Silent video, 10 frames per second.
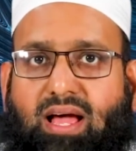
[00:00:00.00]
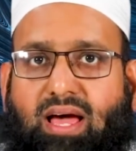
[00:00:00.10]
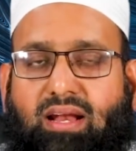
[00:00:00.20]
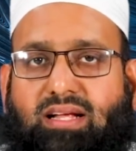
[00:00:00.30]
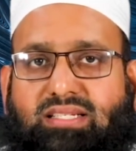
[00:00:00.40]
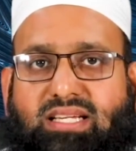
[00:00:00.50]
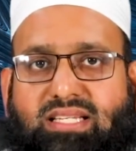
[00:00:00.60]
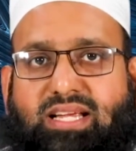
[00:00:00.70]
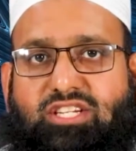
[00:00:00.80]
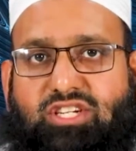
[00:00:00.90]
And Allah says,
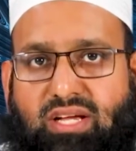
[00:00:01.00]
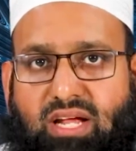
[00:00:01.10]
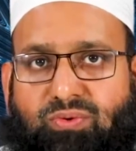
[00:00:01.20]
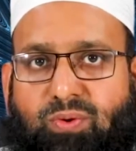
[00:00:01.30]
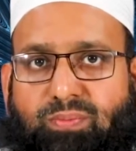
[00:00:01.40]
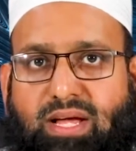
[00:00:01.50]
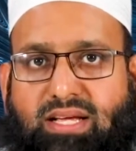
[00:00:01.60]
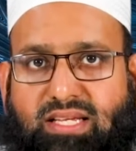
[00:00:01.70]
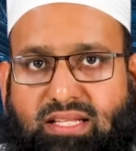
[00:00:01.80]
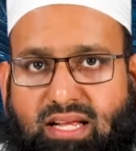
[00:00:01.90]
"La in shakartum la
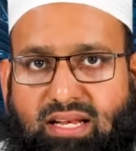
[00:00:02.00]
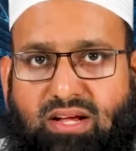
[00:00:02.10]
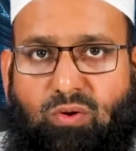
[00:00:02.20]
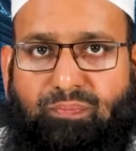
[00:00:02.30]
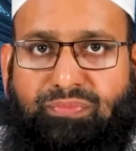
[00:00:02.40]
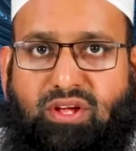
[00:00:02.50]
azidannakum."